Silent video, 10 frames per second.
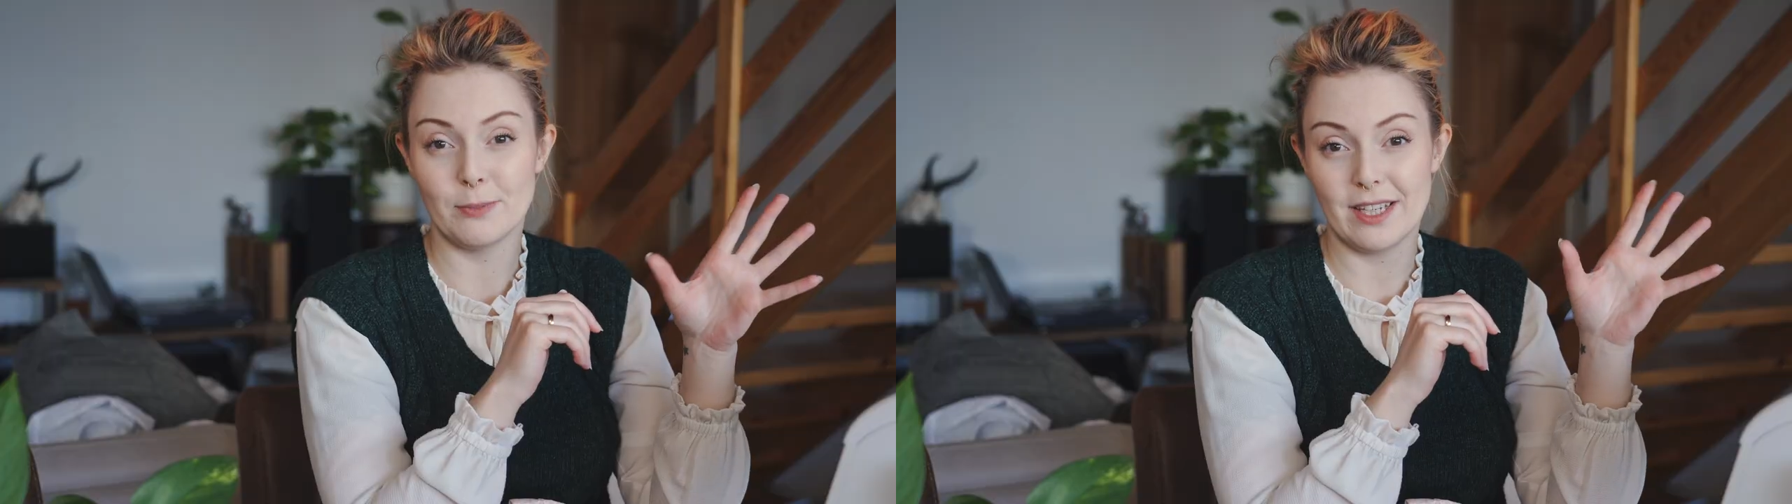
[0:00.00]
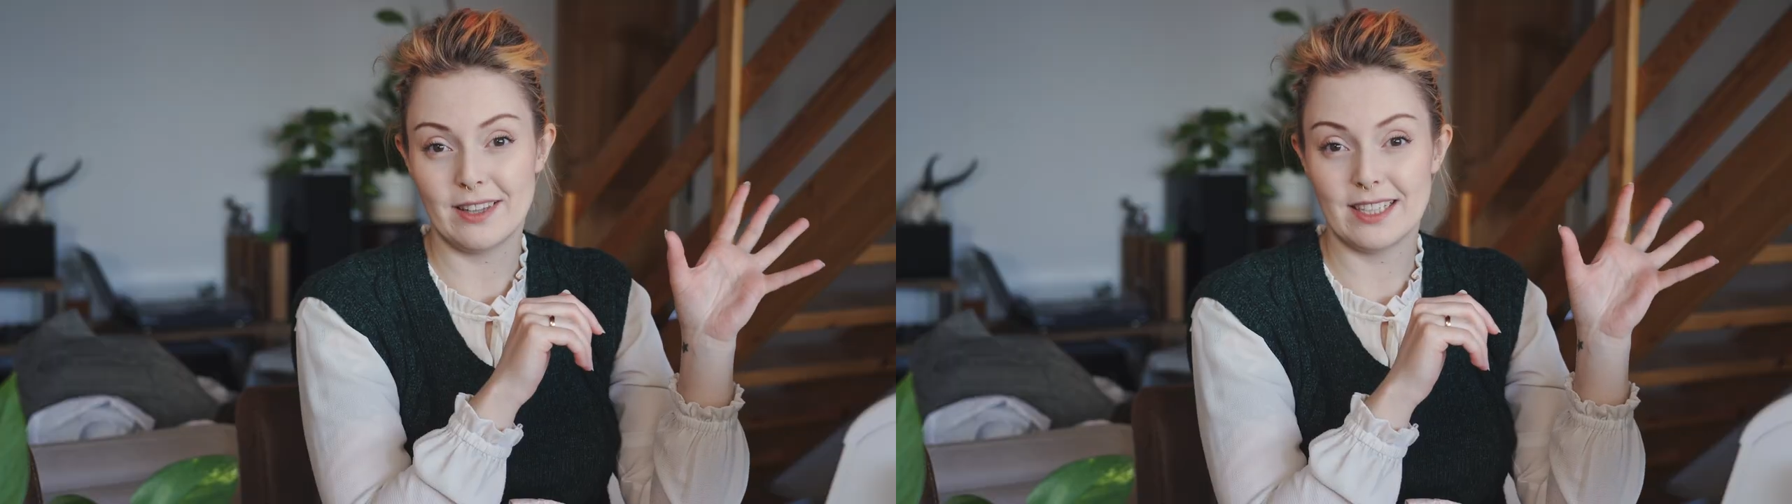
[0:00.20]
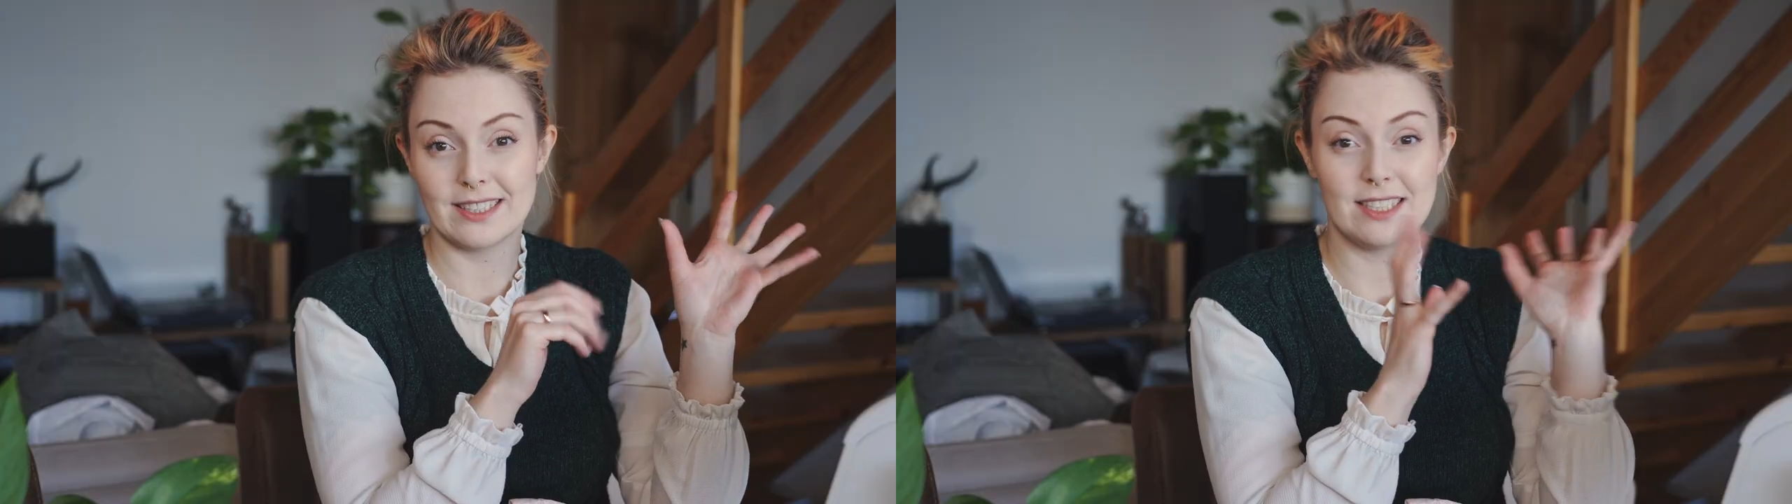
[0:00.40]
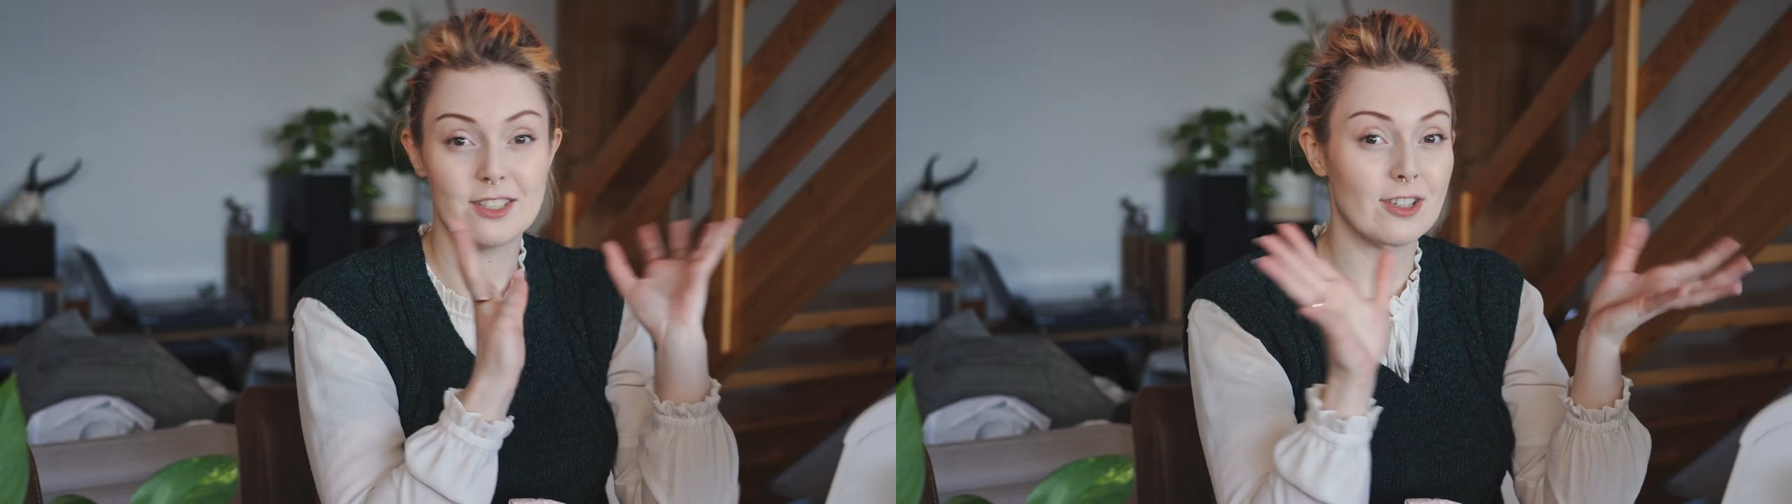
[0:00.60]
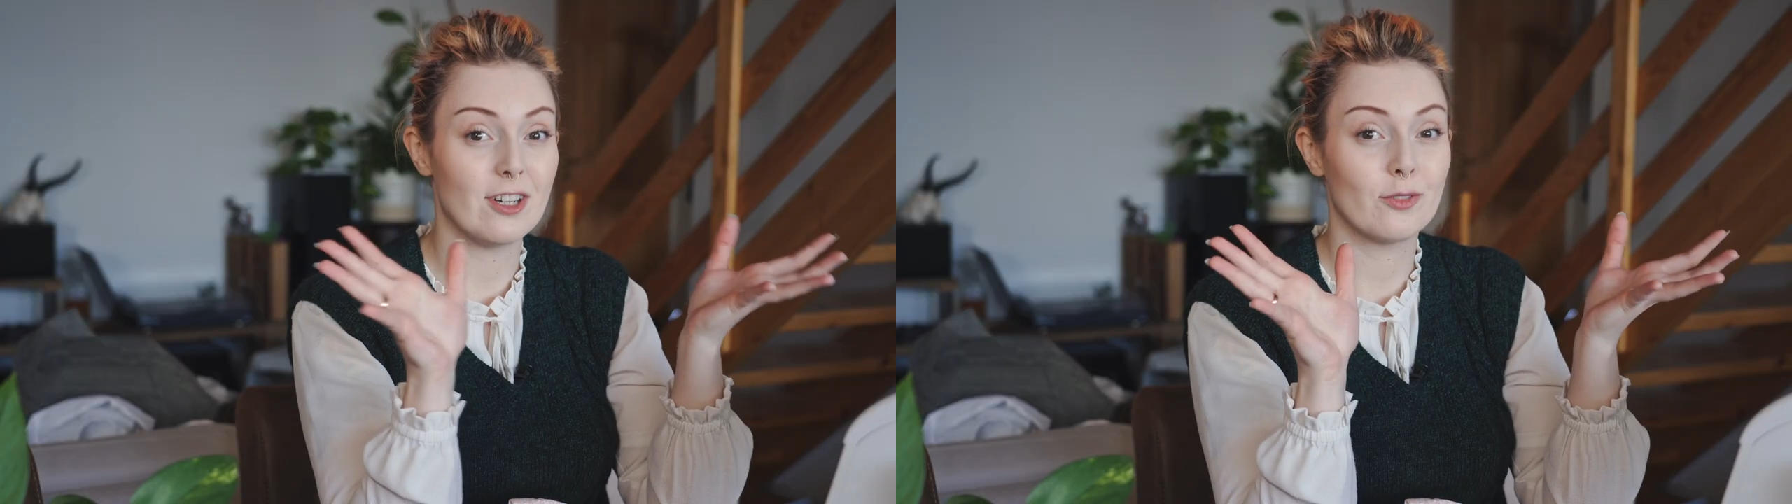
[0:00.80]
to make this
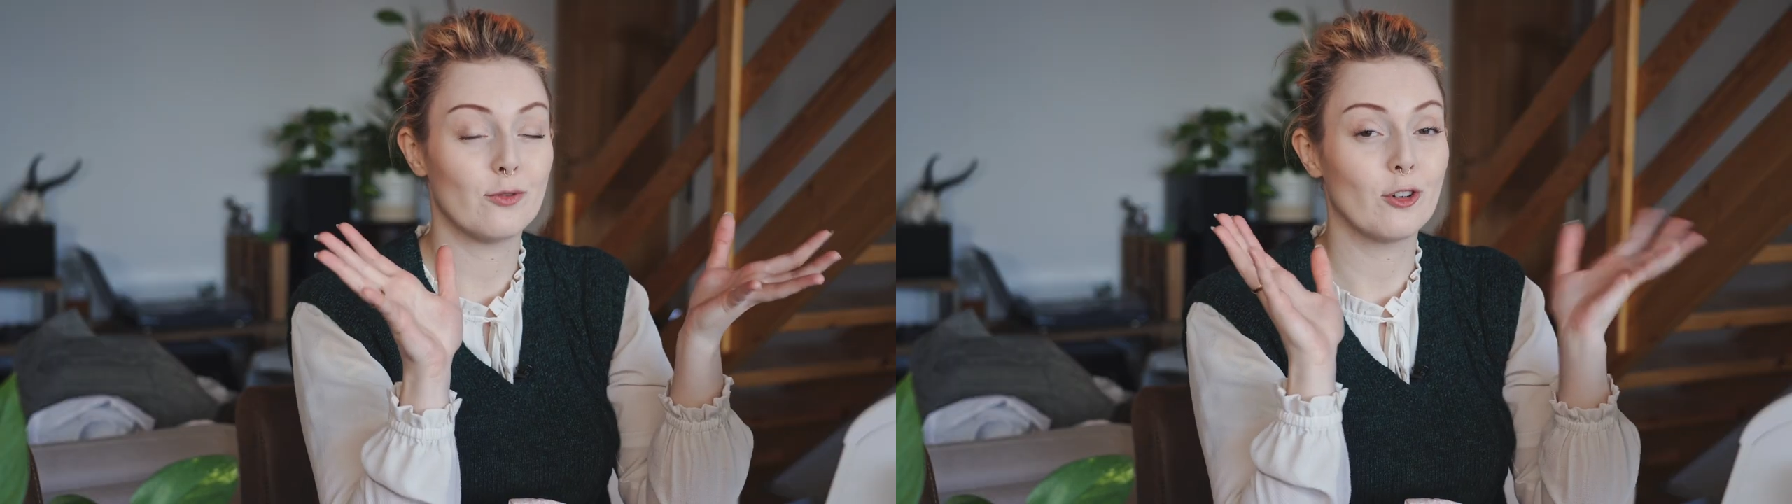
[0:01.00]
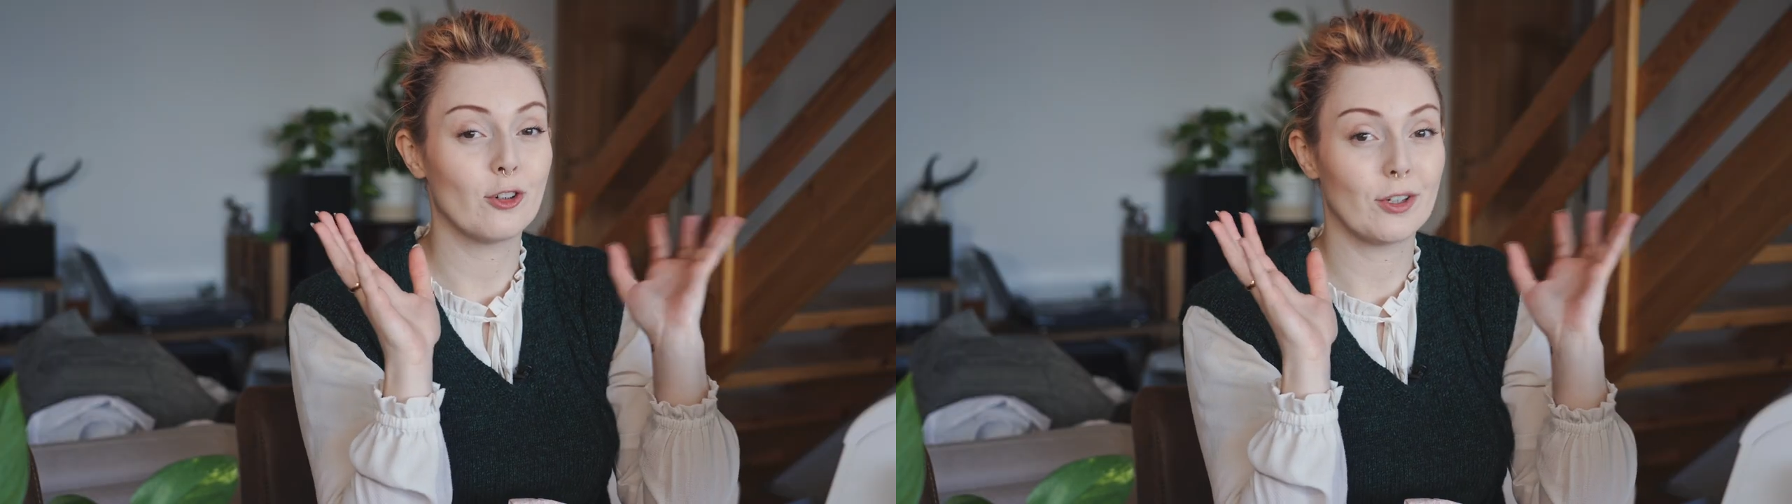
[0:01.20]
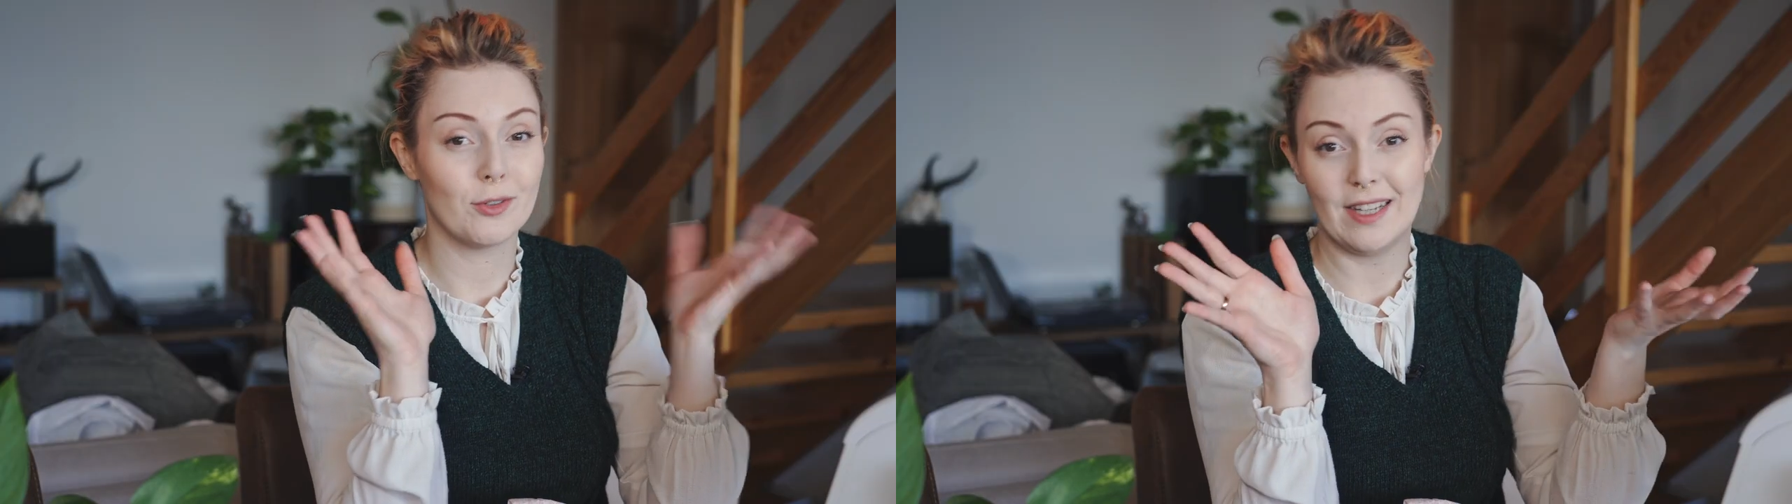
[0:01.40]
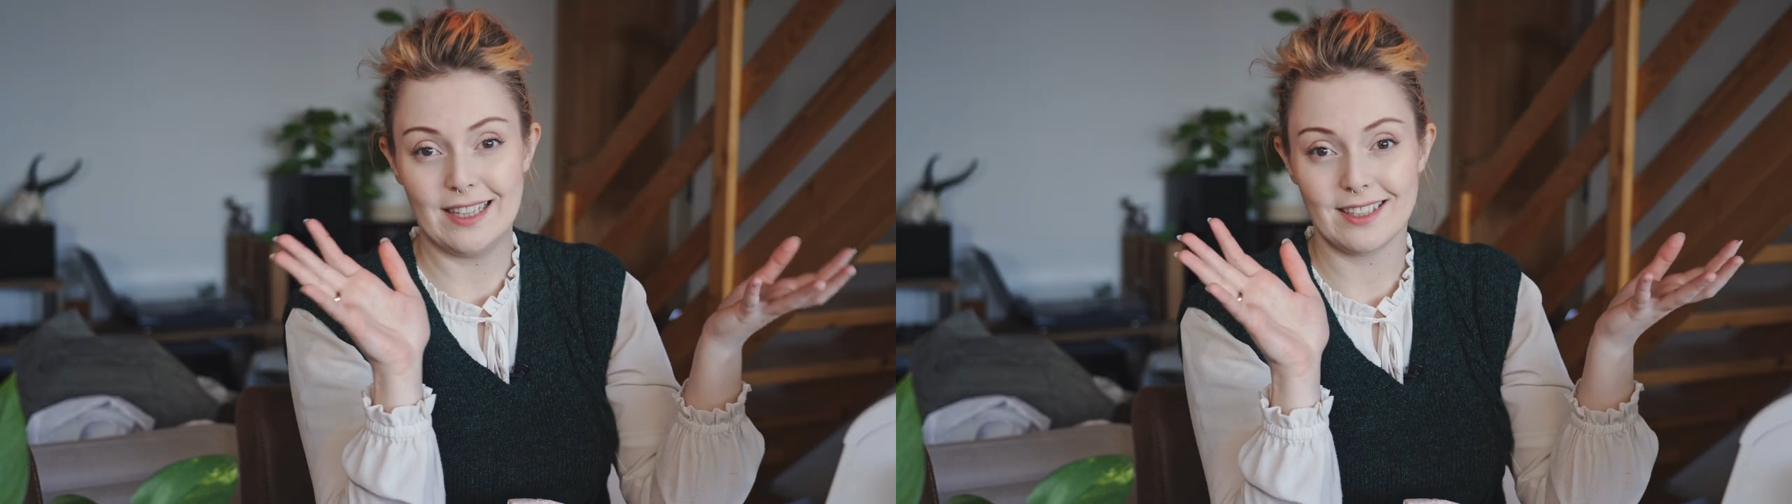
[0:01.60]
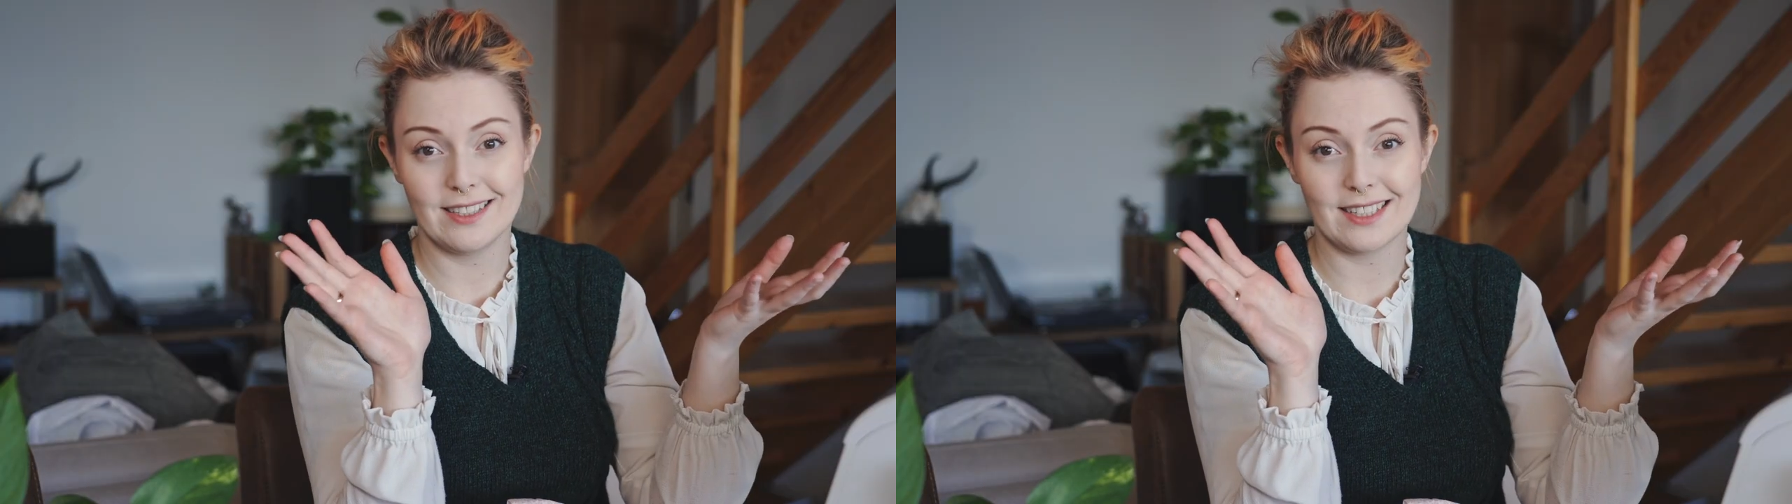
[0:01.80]
not for
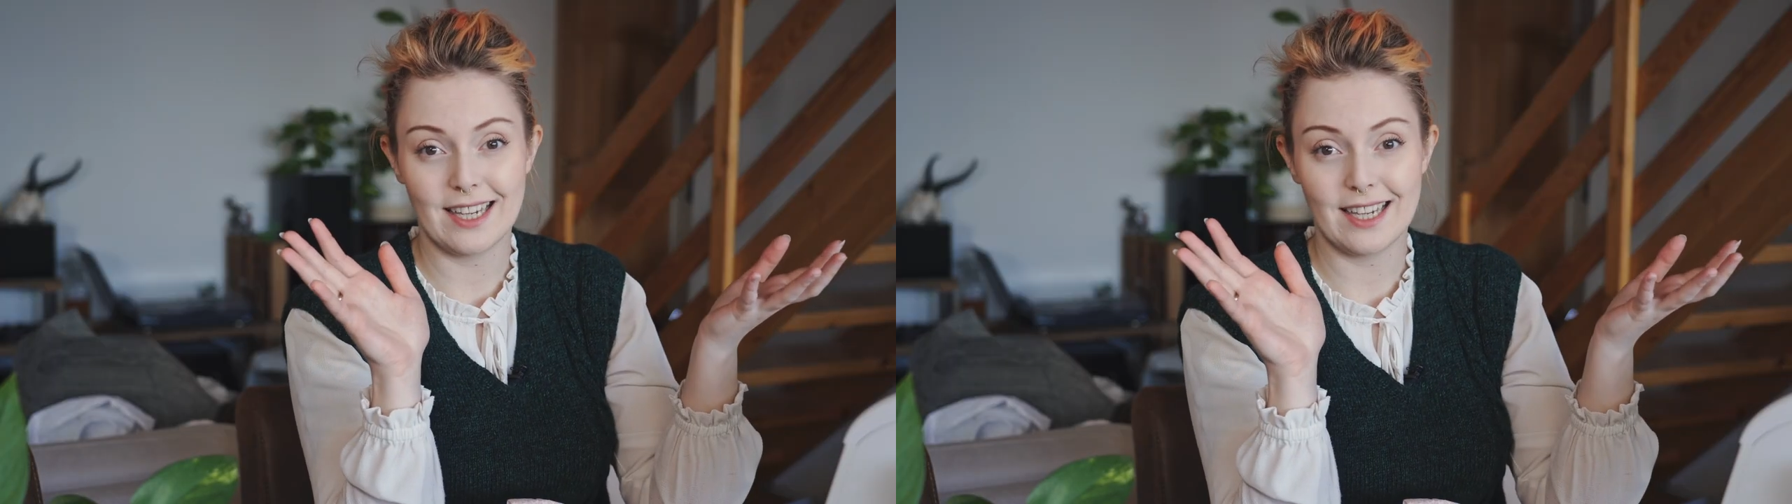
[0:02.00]
Valentine's